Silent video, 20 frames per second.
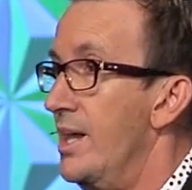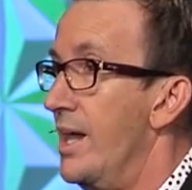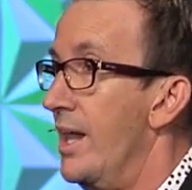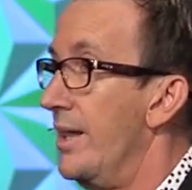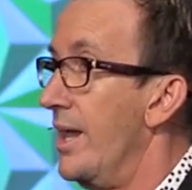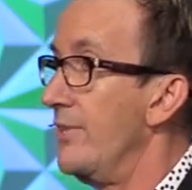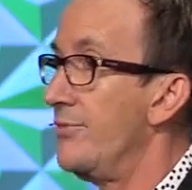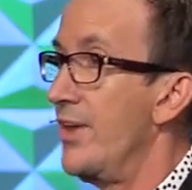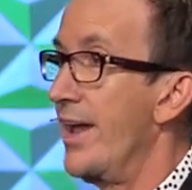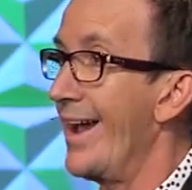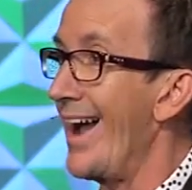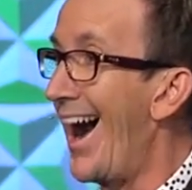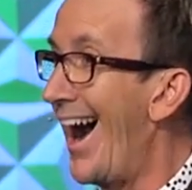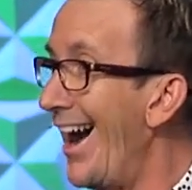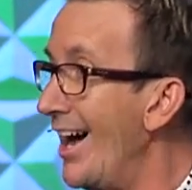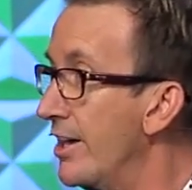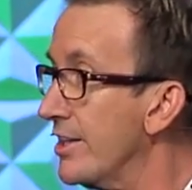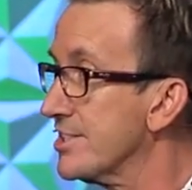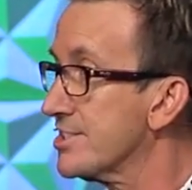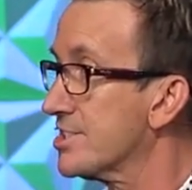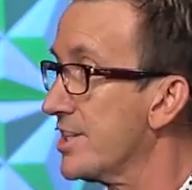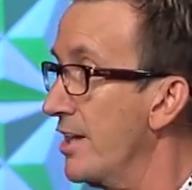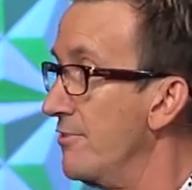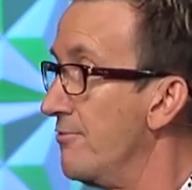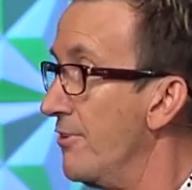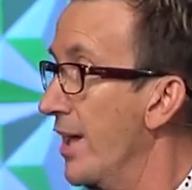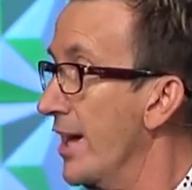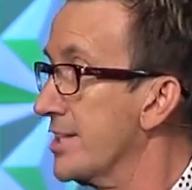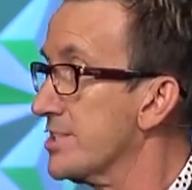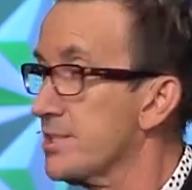And they think I ought to stay
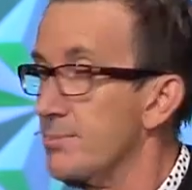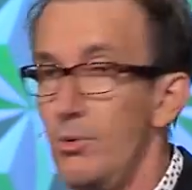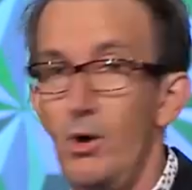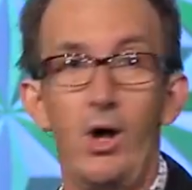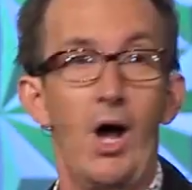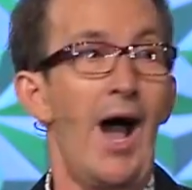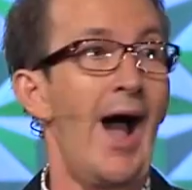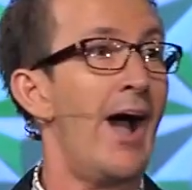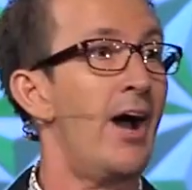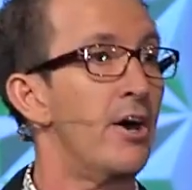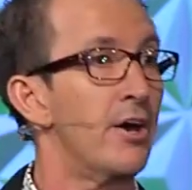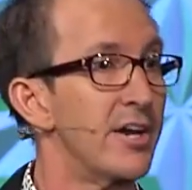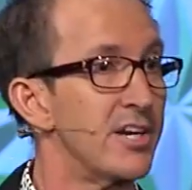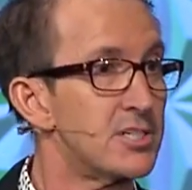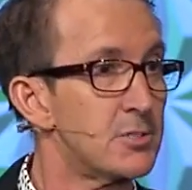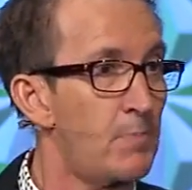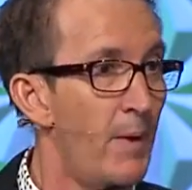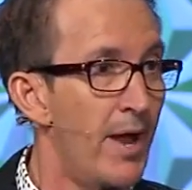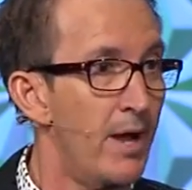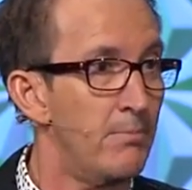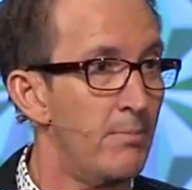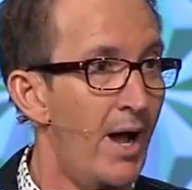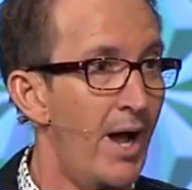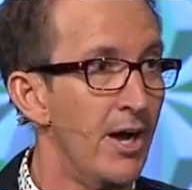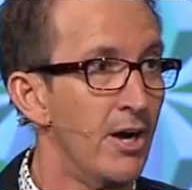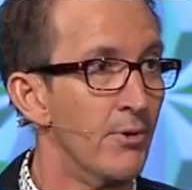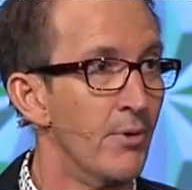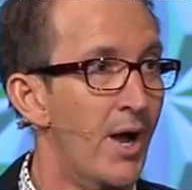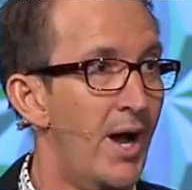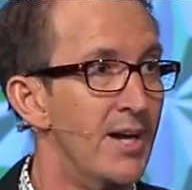flexible, I ought to expand
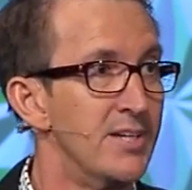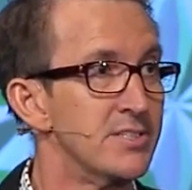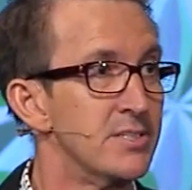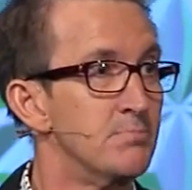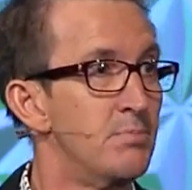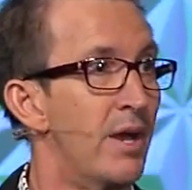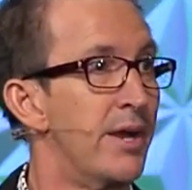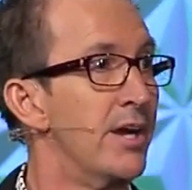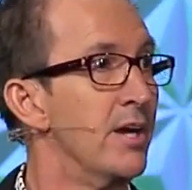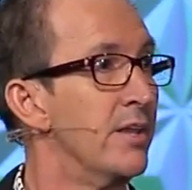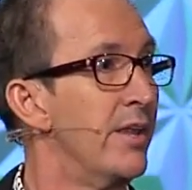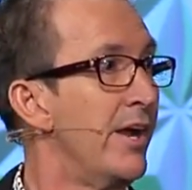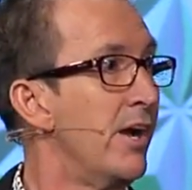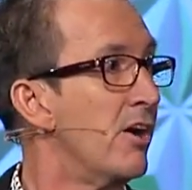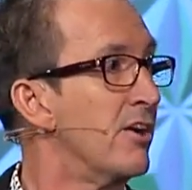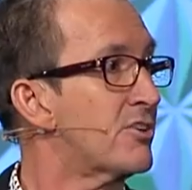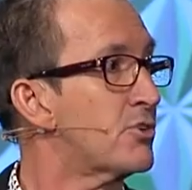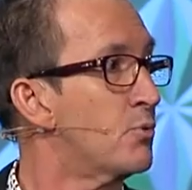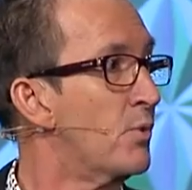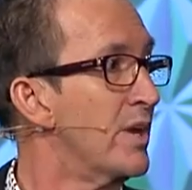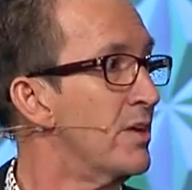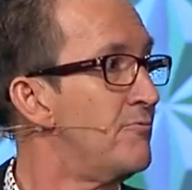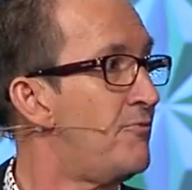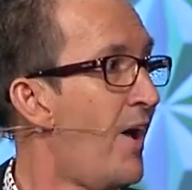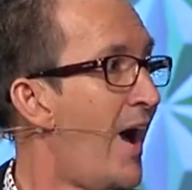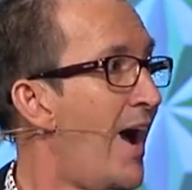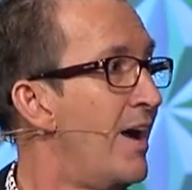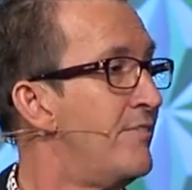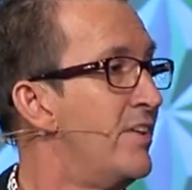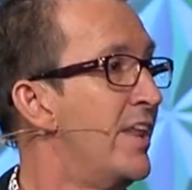my horizon. But here they are,
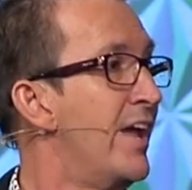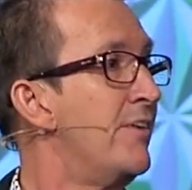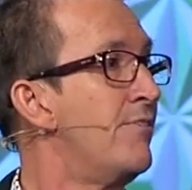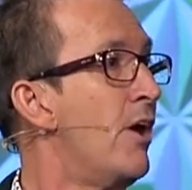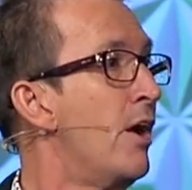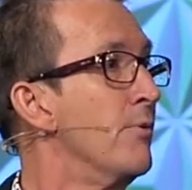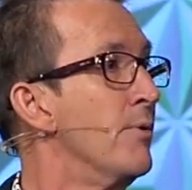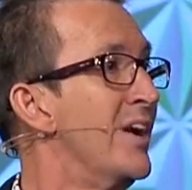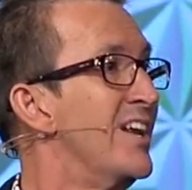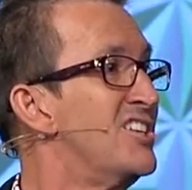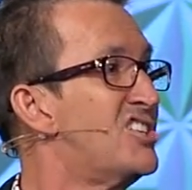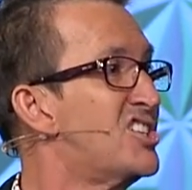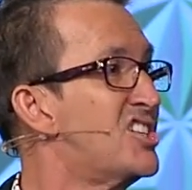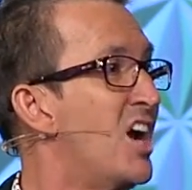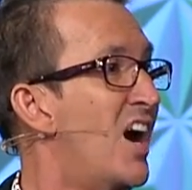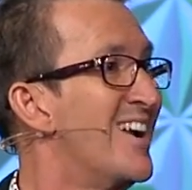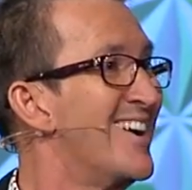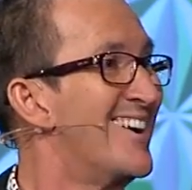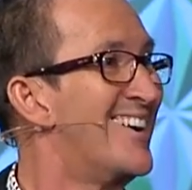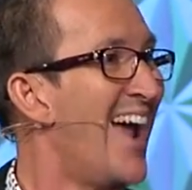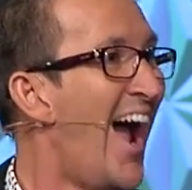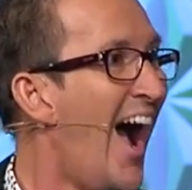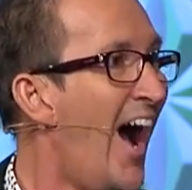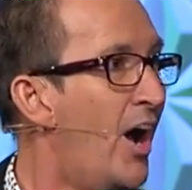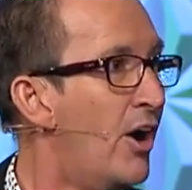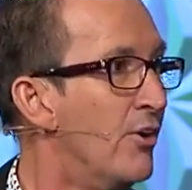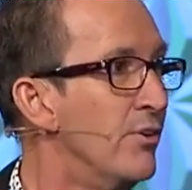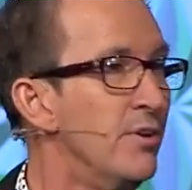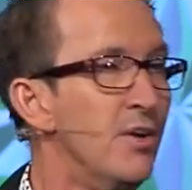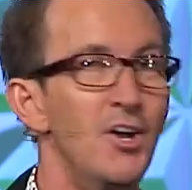25, and they've already shut
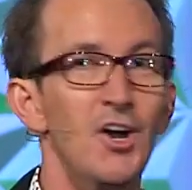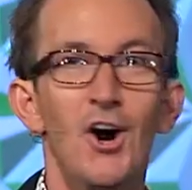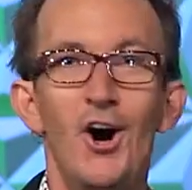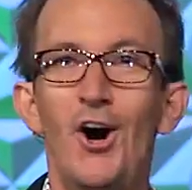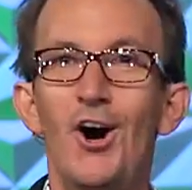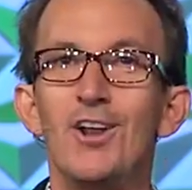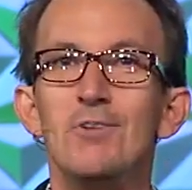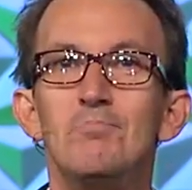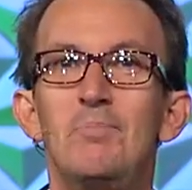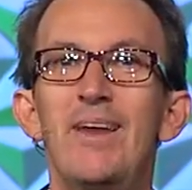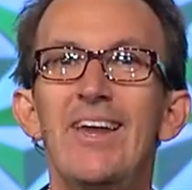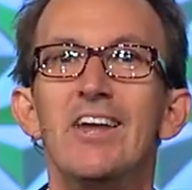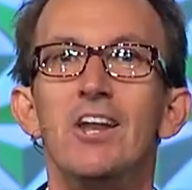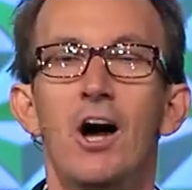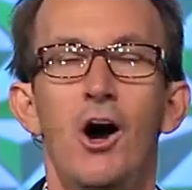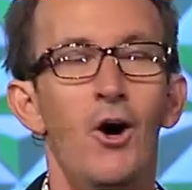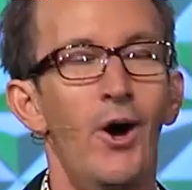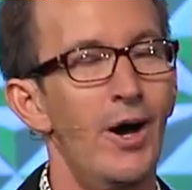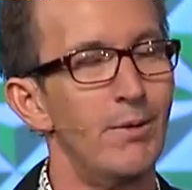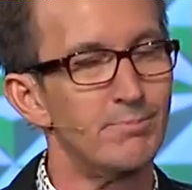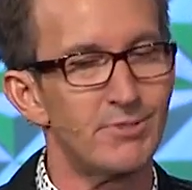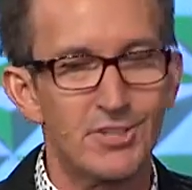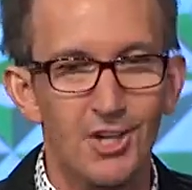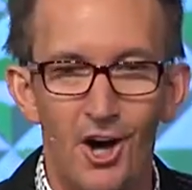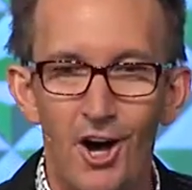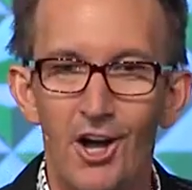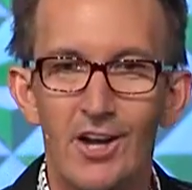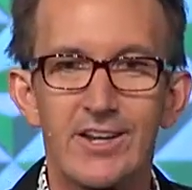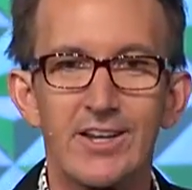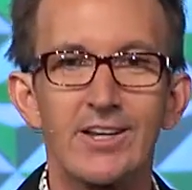down on being, oh, I'm
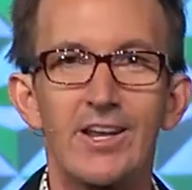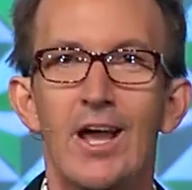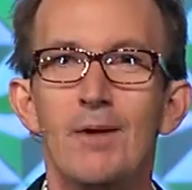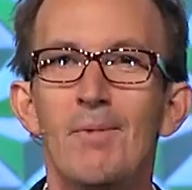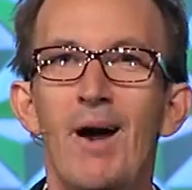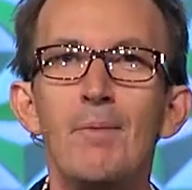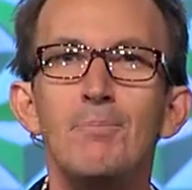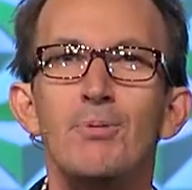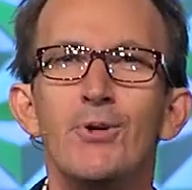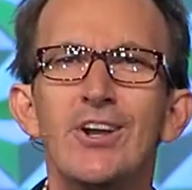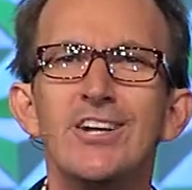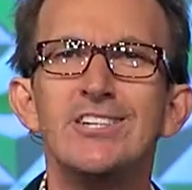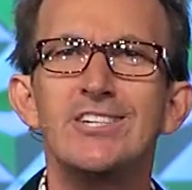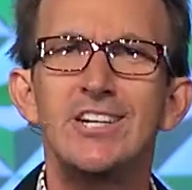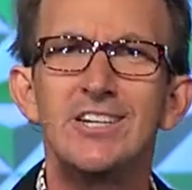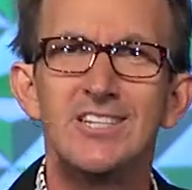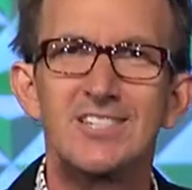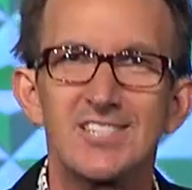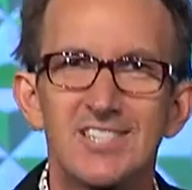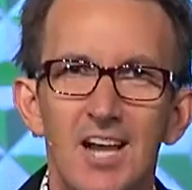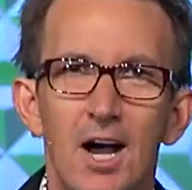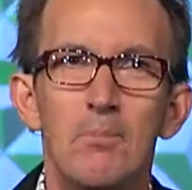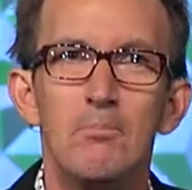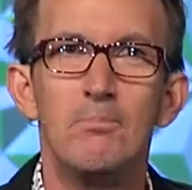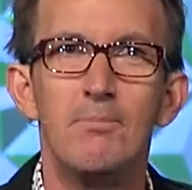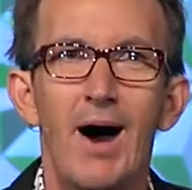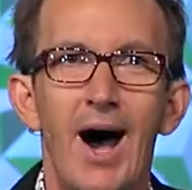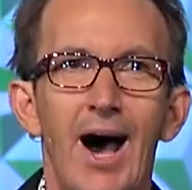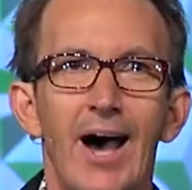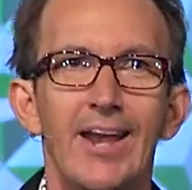talking. Am I preaching to
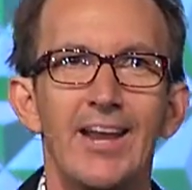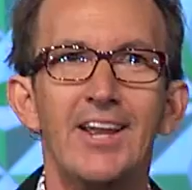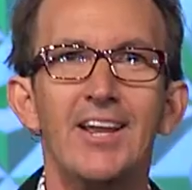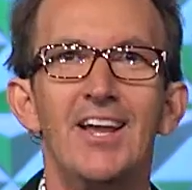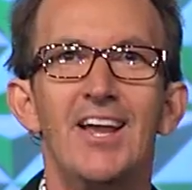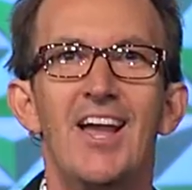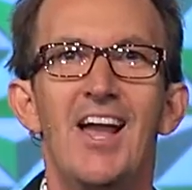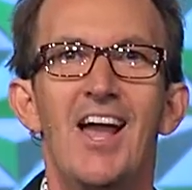somebody?